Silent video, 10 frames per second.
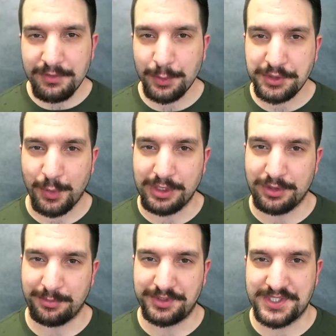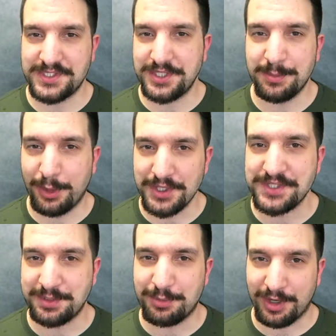everyone and welcome, this is the
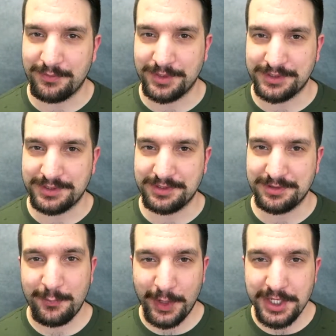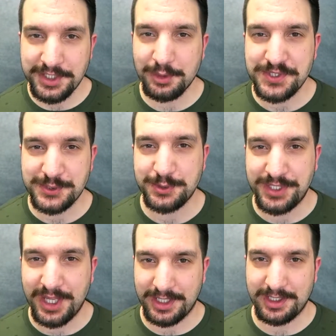Apostate Prophet. If I announced
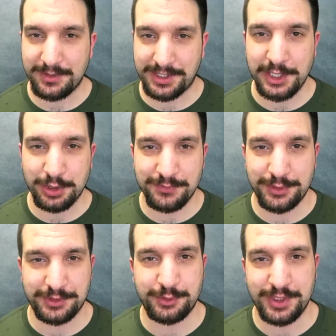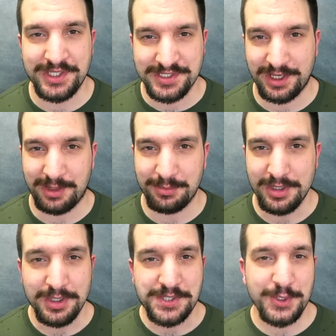today that I converted to Islam,
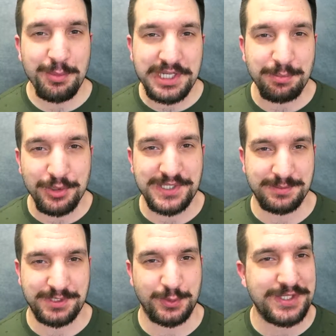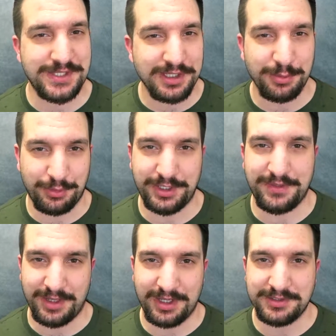so many Muslims would
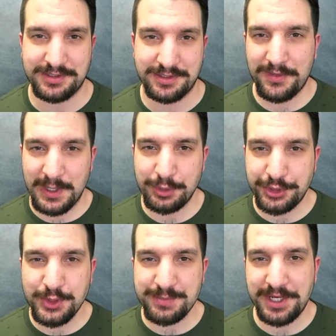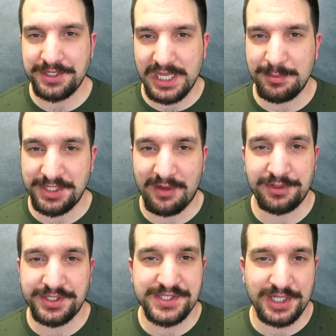celebrate that. They would use my name in
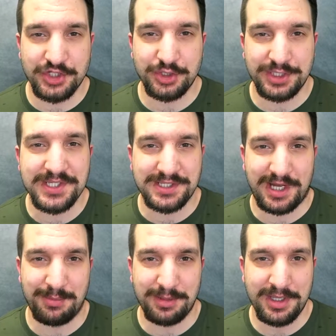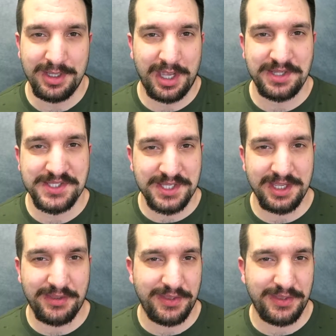every discussion on Islam and say